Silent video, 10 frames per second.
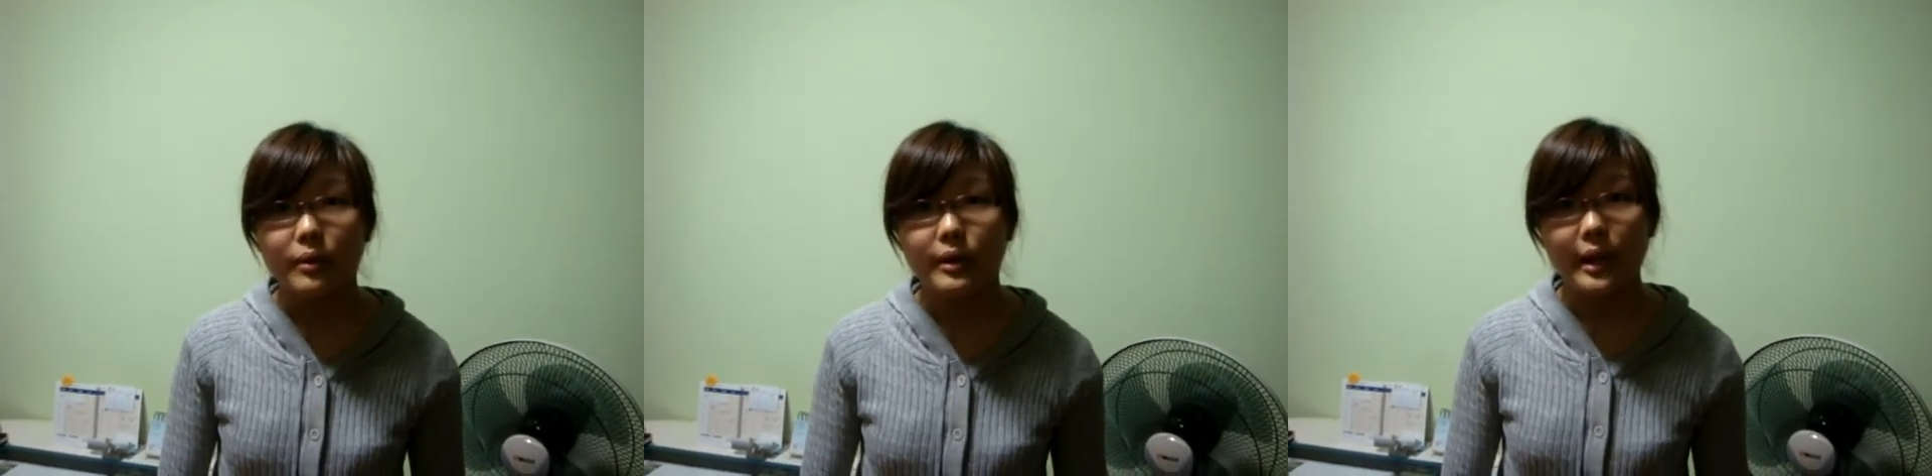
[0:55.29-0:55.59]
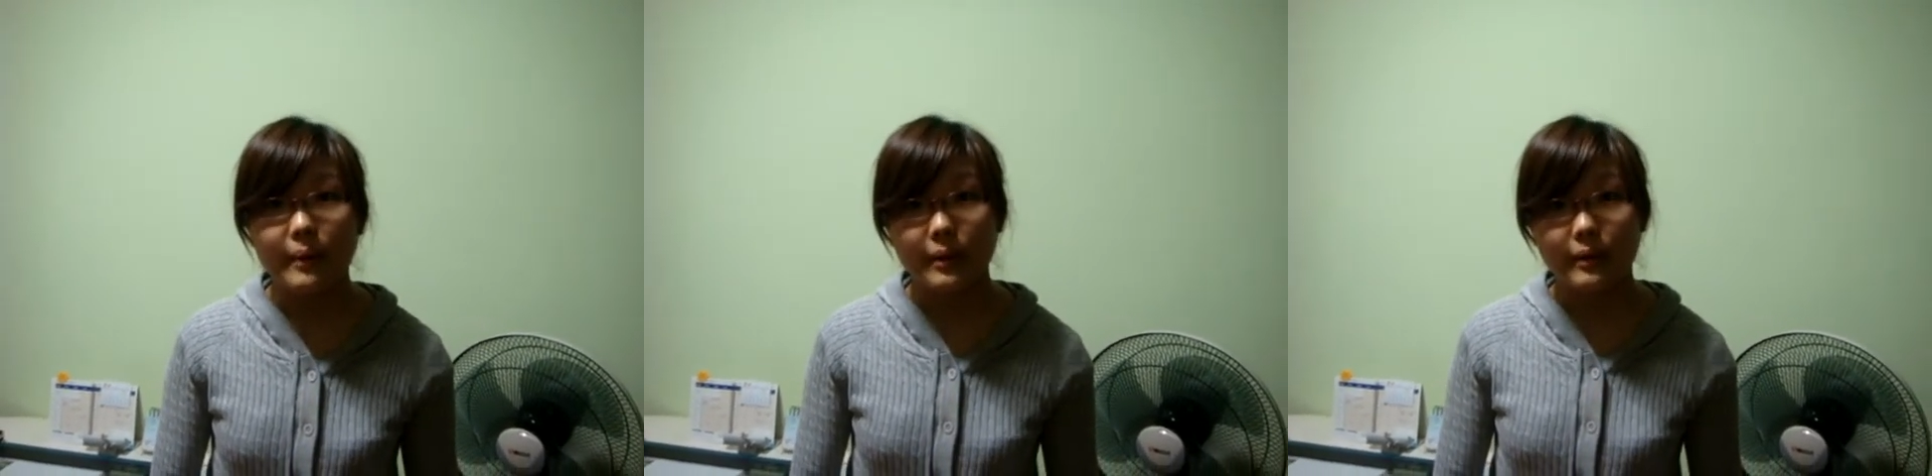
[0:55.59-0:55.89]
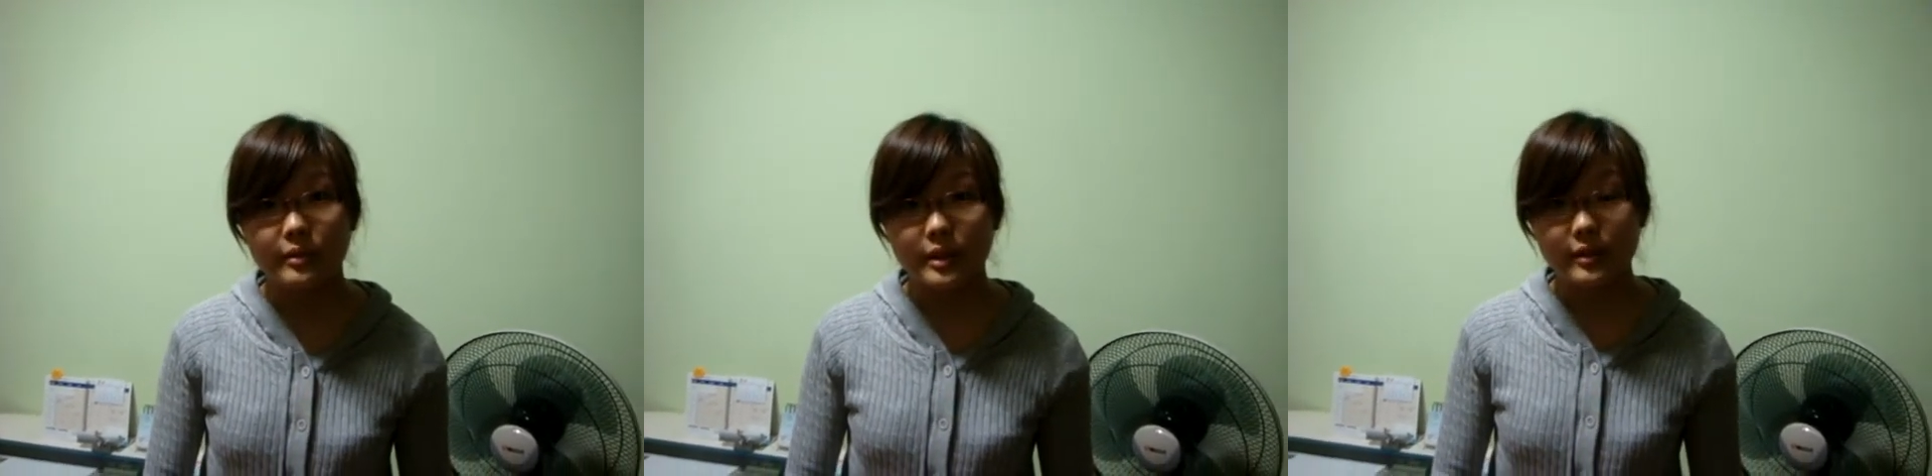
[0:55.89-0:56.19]
We came
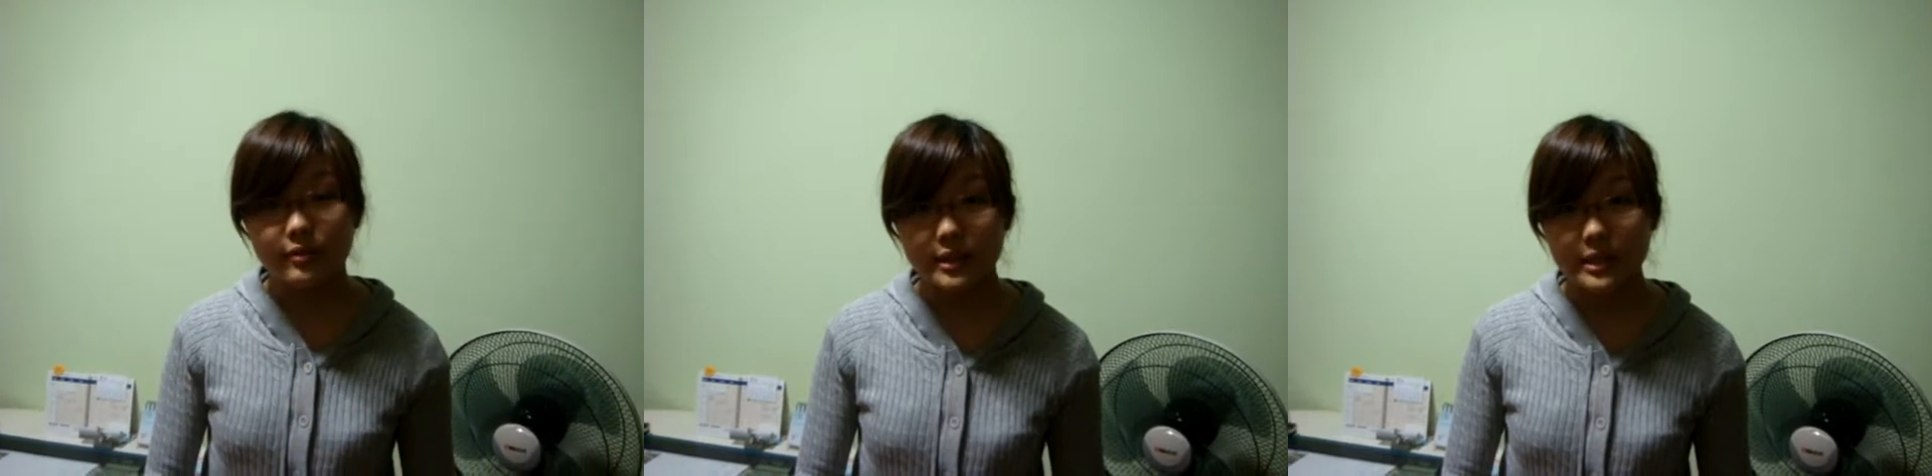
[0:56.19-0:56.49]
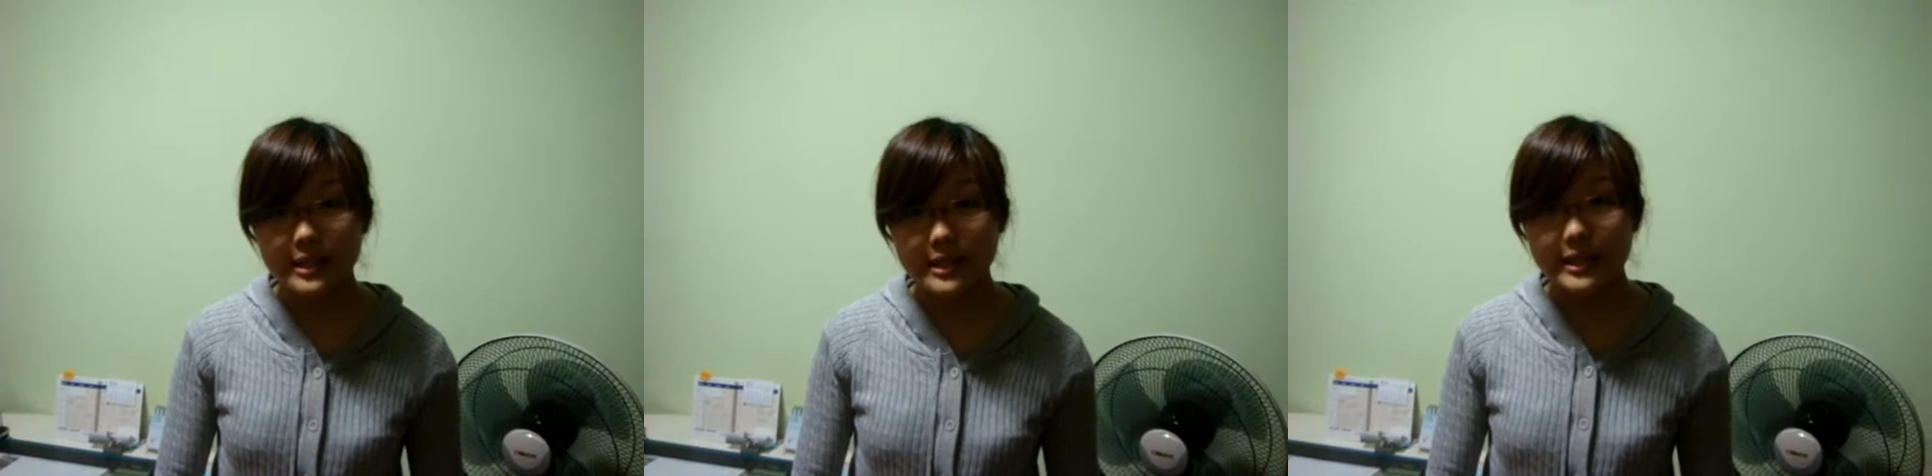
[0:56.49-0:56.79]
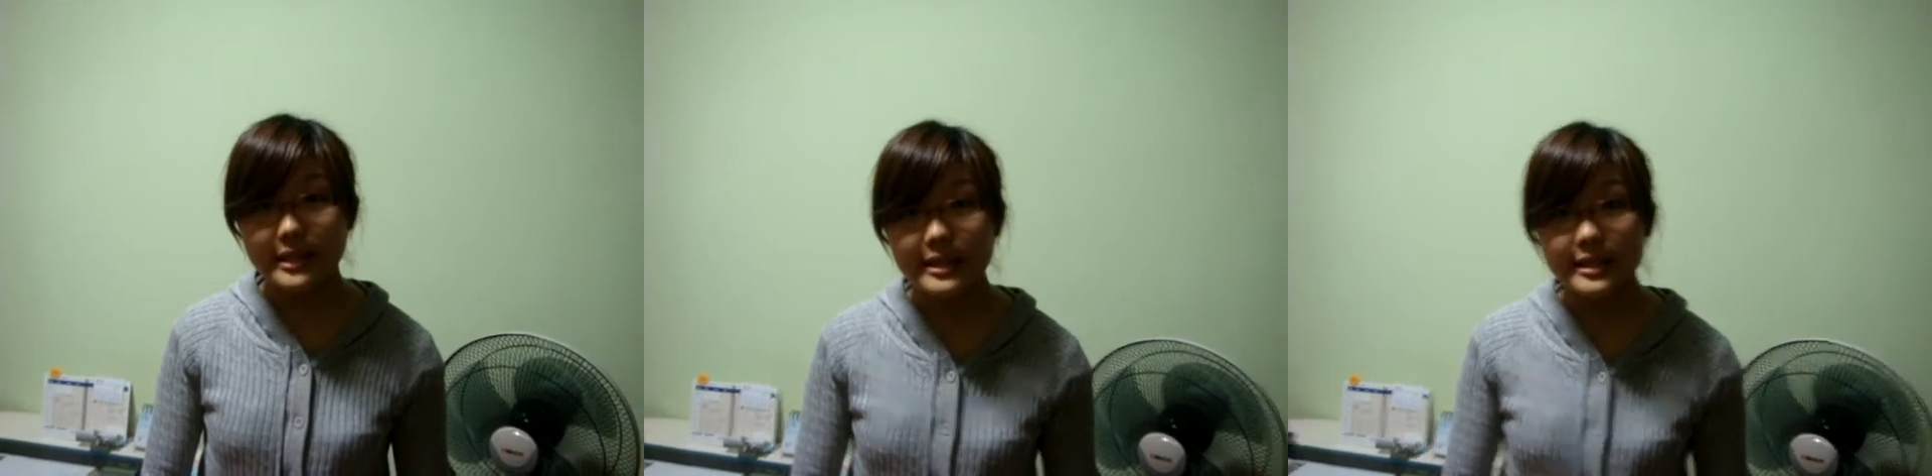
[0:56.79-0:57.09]
up with the different
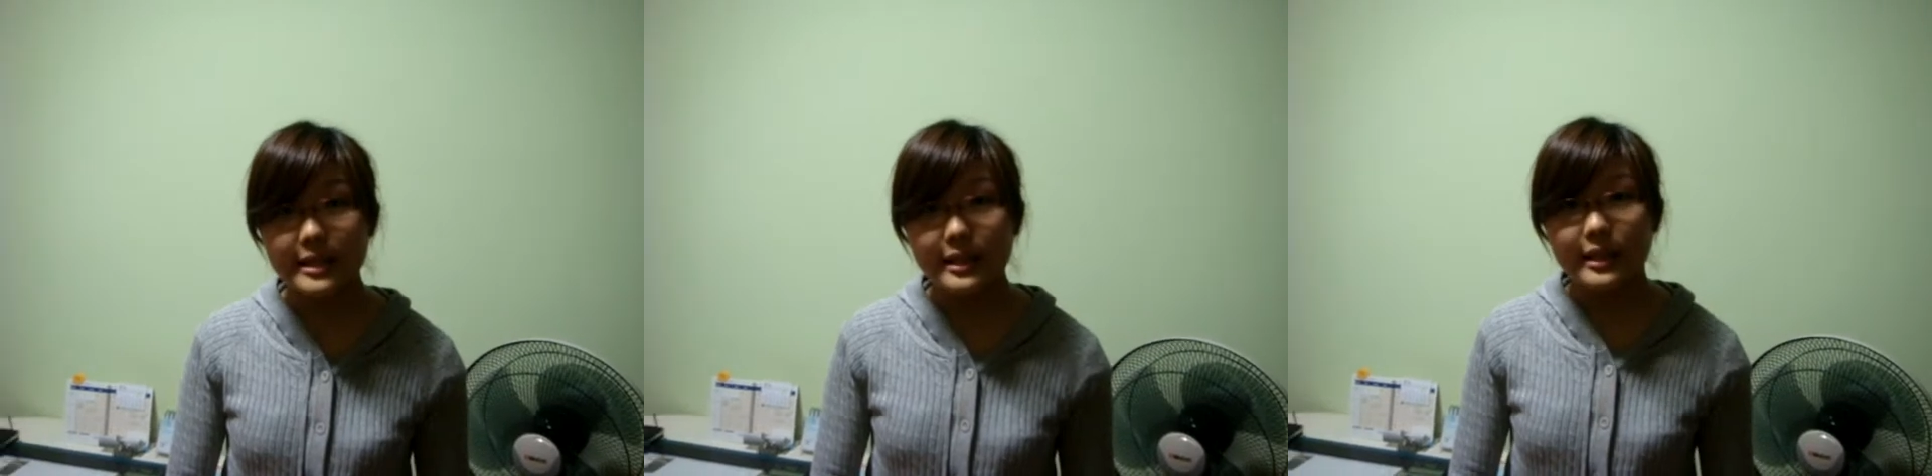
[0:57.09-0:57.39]
scenes.